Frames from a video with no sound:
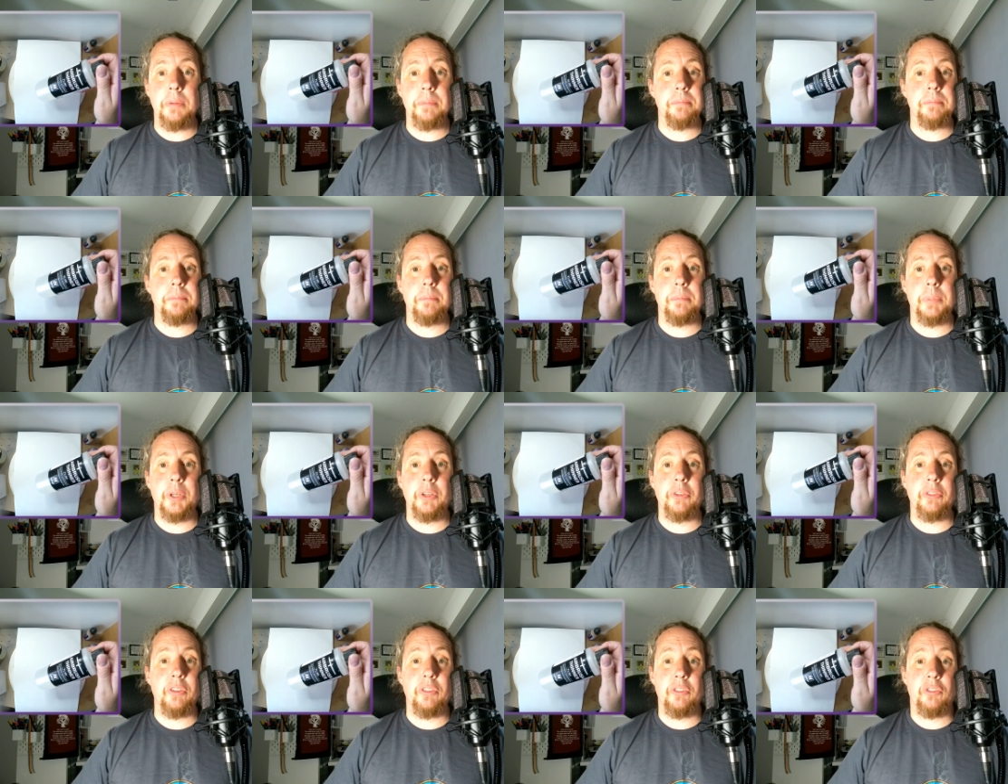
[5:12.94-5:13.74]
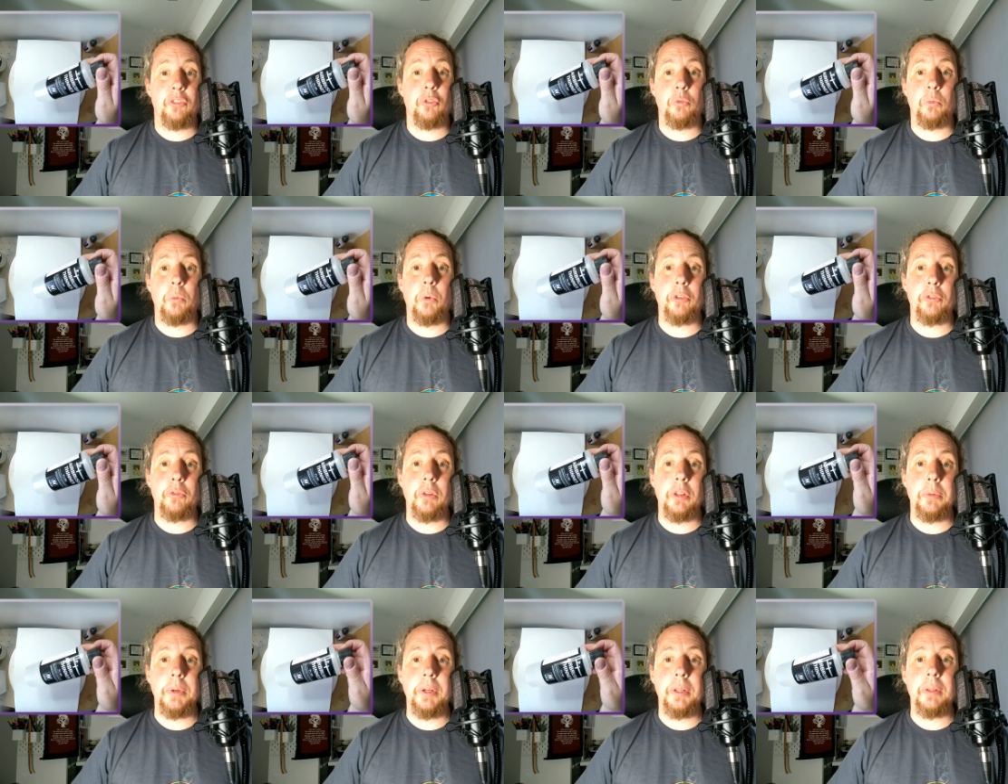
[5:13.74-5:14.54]
because it just works
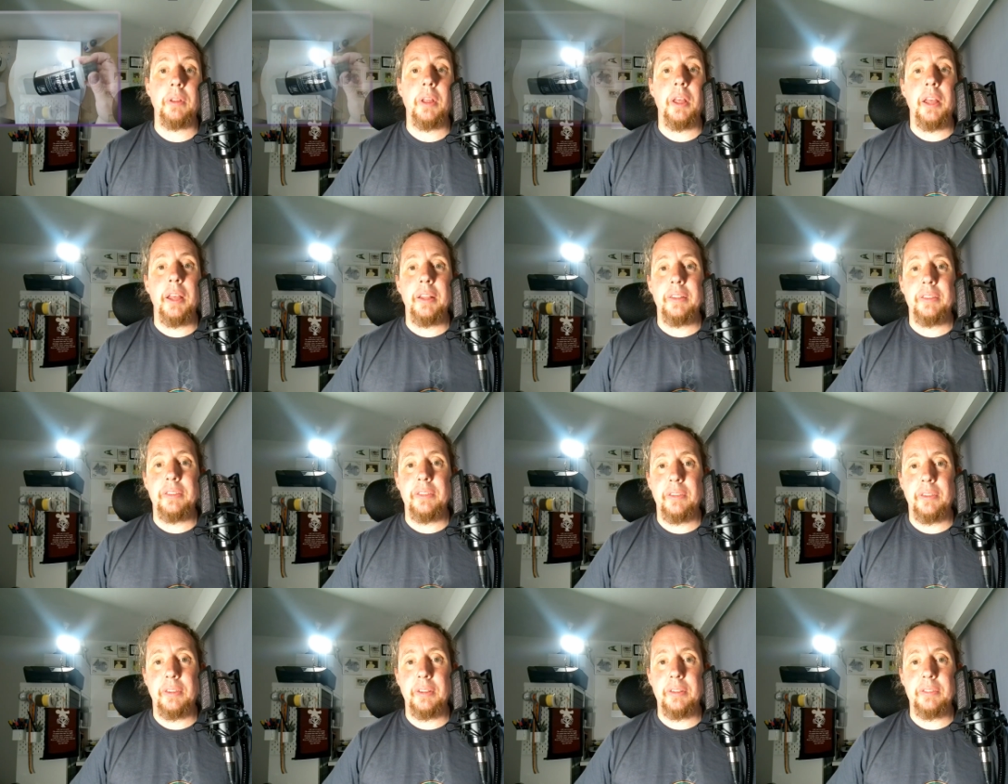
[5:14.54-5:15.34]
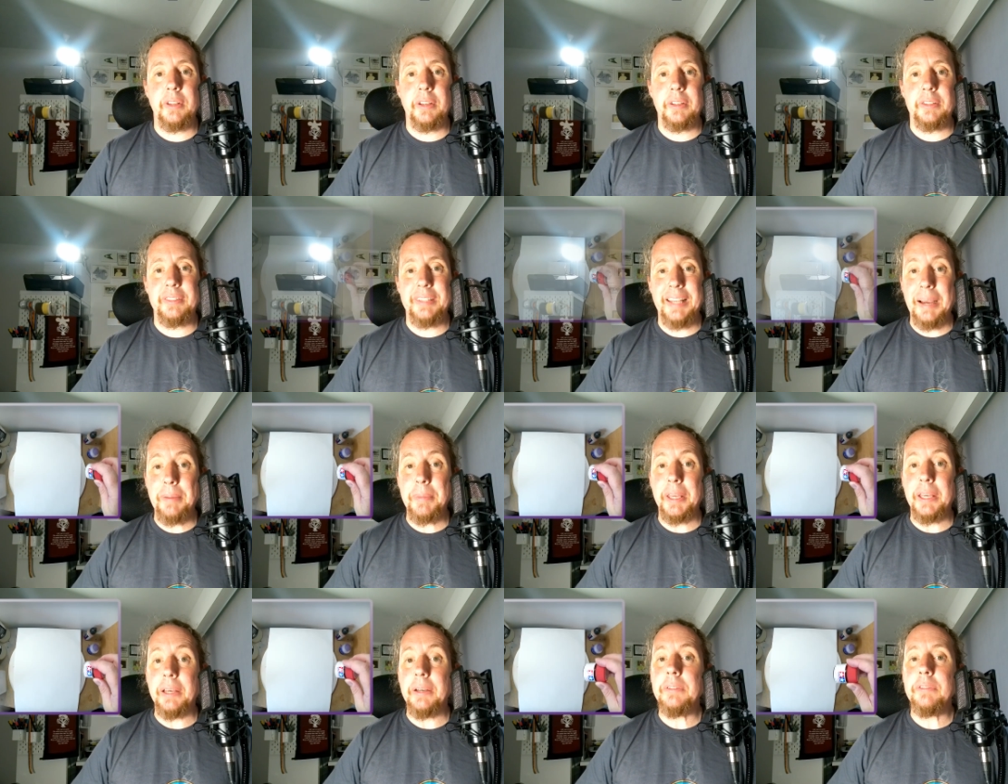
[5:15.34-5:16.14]
really well. Things like
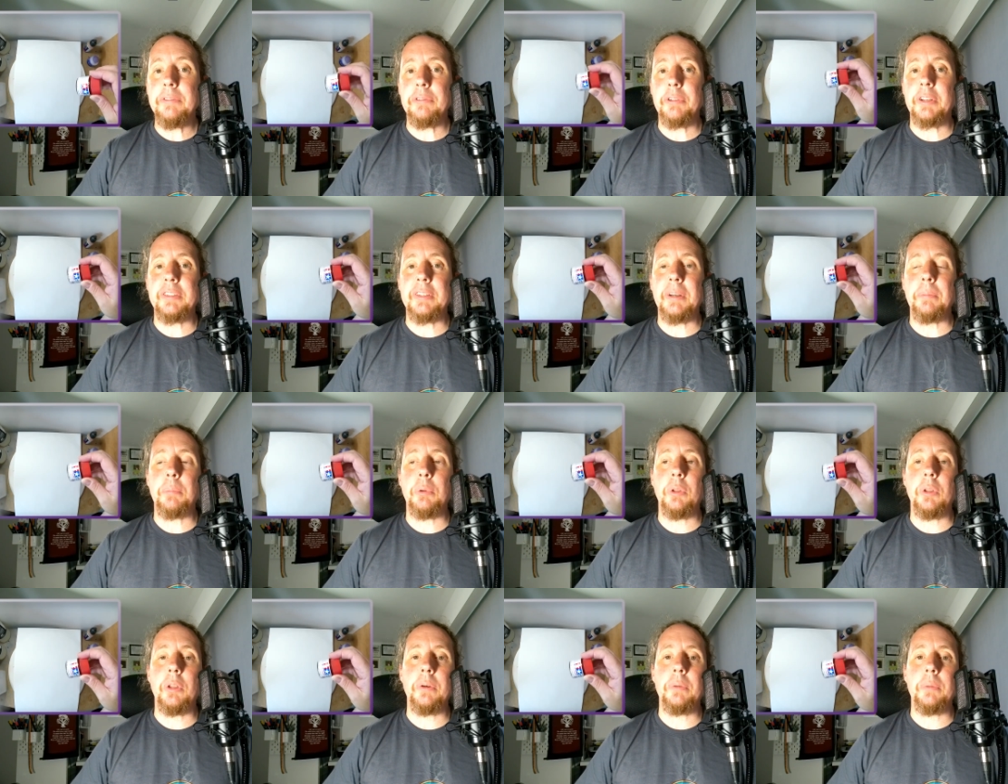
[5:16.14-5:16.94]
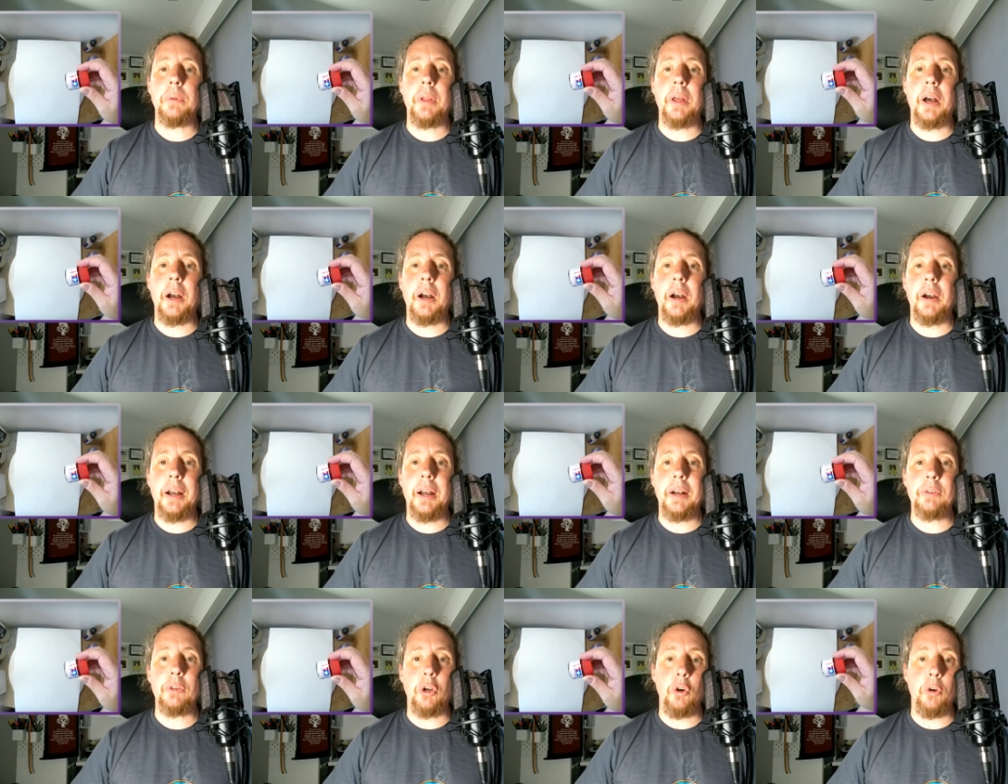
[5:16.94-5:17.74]
Tamiya, for example, though, are
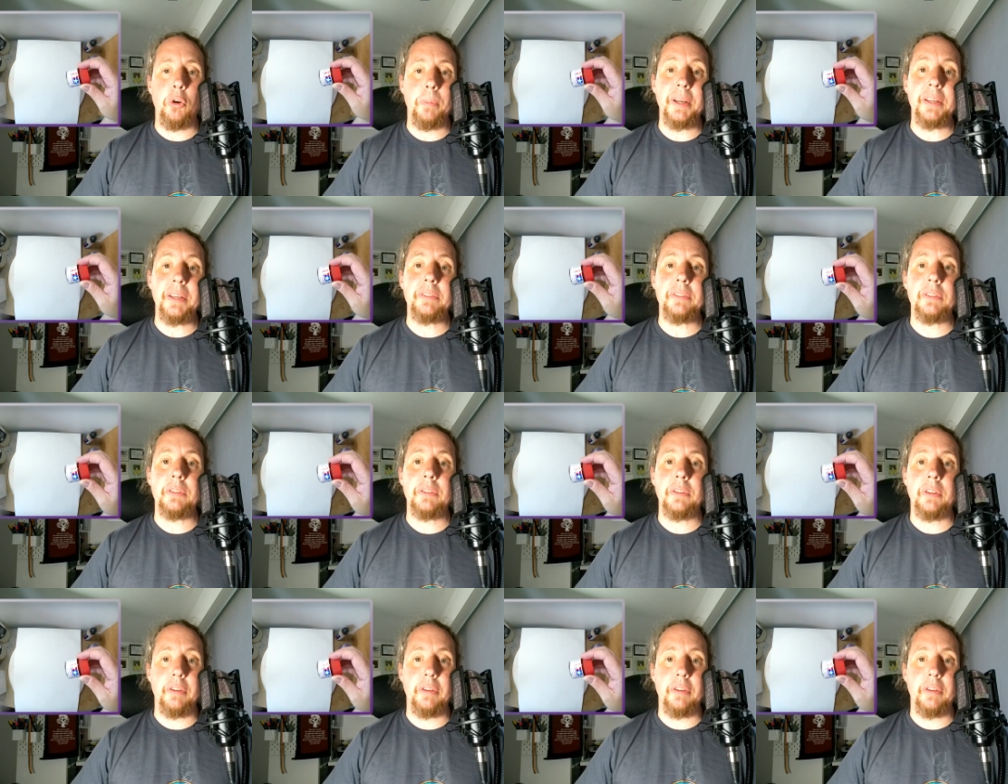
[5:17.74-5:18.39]
alcohol-based.